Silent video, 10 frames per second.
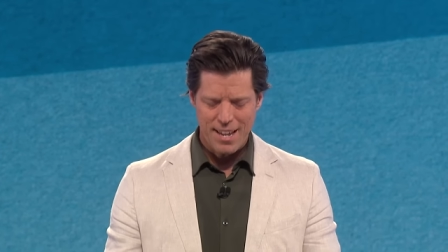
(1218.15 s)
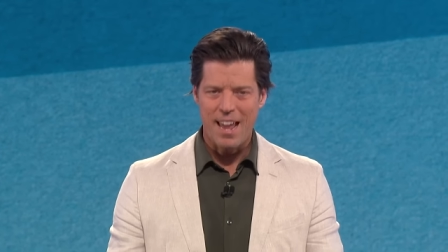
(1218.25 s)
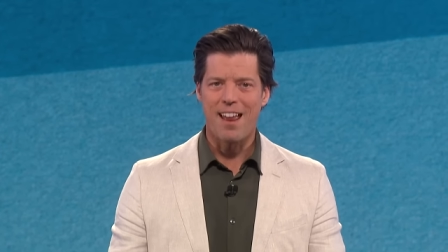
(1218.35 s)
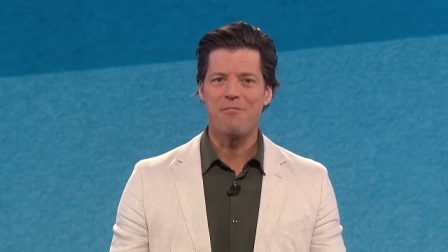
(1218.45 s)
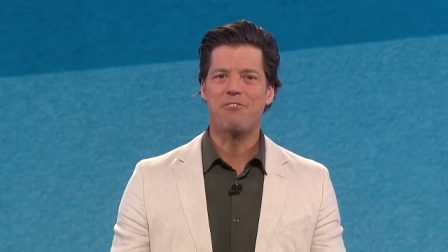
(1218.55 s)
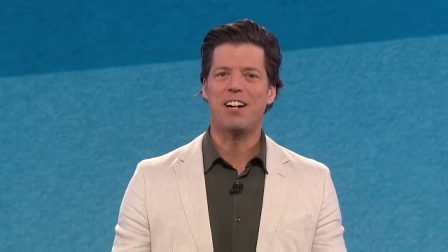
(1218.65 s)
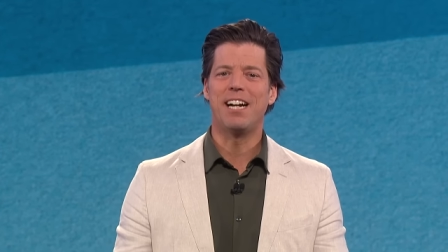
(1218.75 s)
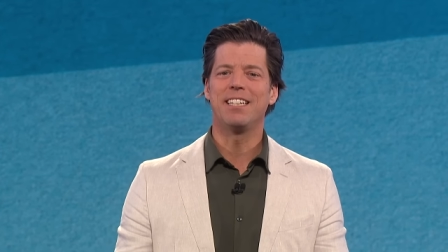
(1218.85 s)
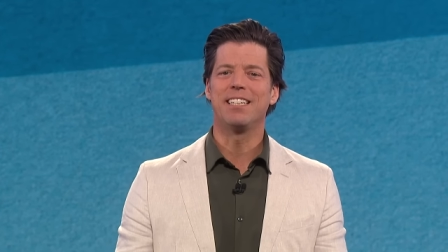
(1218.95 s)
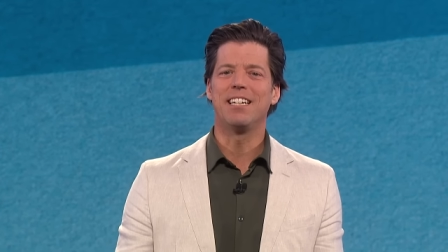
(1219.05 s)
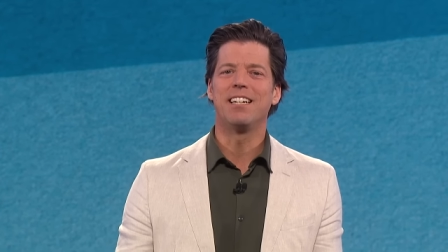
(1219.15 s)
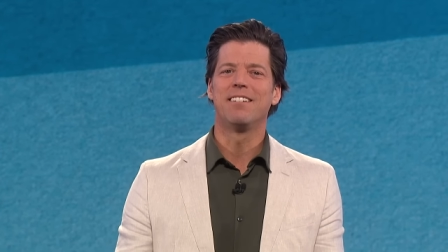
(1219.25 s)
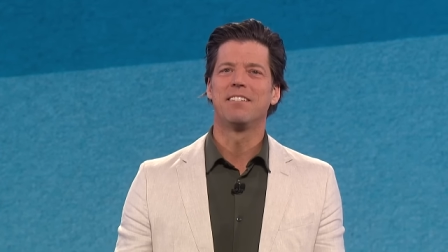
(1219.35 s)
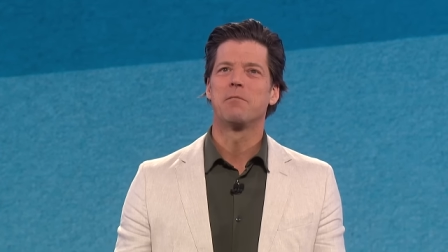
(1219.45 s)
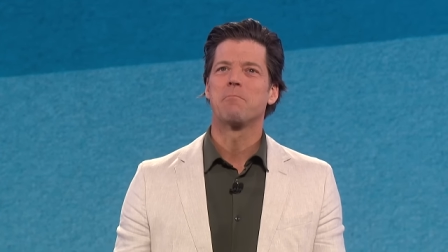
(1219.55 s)
And finally,
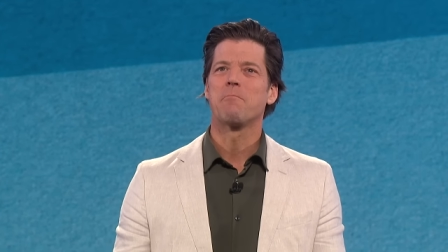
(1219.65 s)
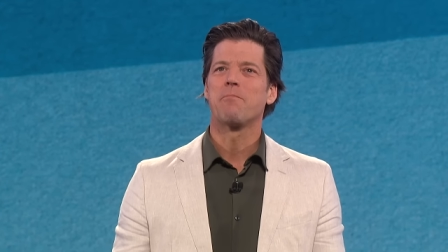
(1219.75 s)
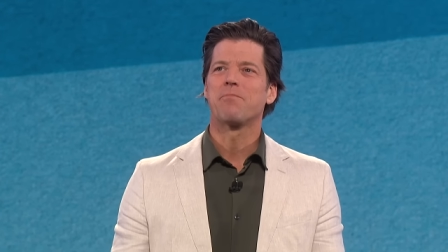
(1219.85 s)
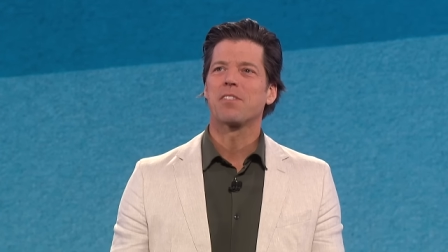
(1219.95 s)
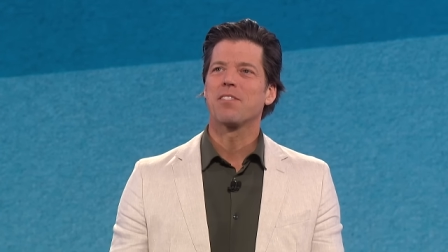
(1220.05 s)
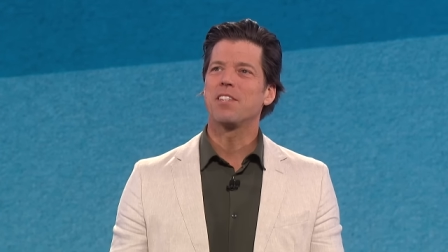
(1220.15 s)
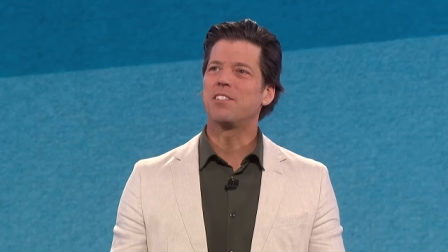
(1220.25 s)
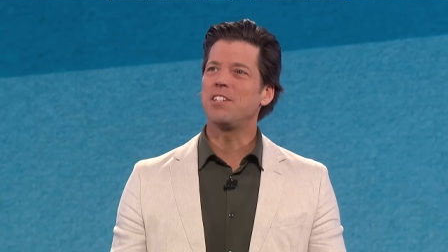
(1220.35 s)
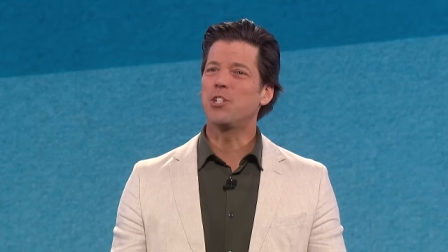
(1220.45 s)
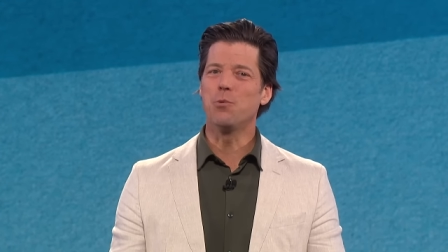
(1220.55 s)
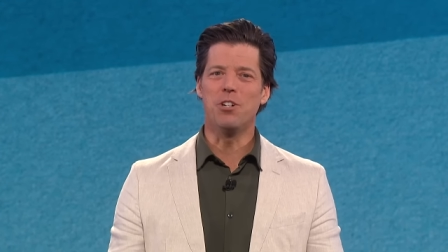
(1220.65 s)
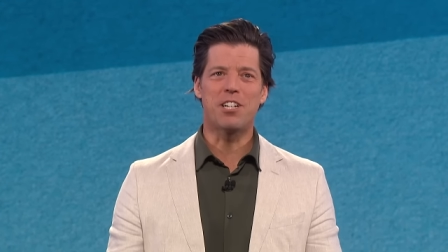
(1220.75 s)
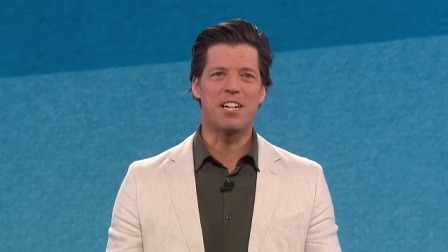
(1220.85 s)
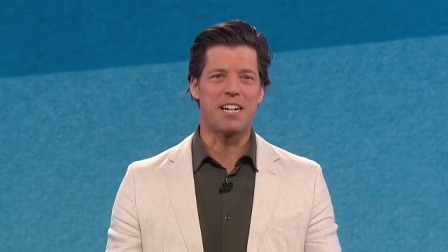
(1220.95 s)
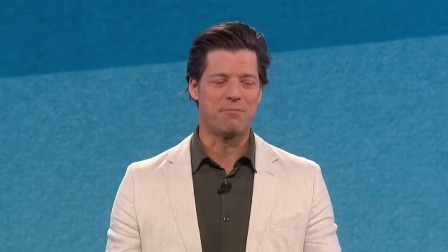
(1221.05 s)
the season will
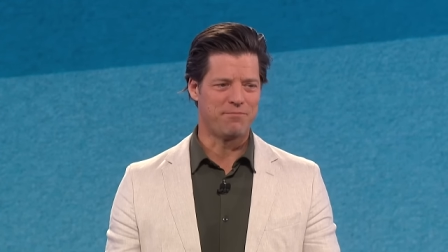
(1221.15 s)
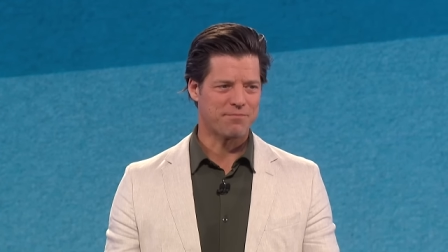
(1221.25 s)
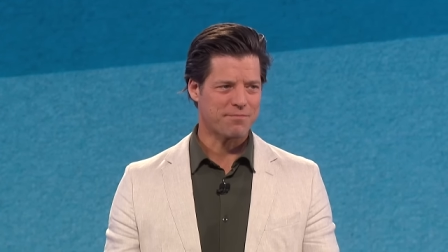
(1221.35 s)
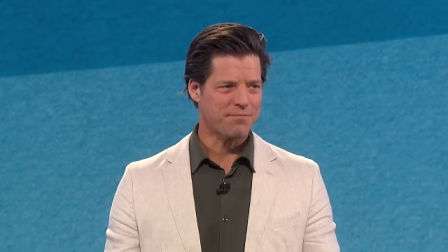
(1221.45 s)
come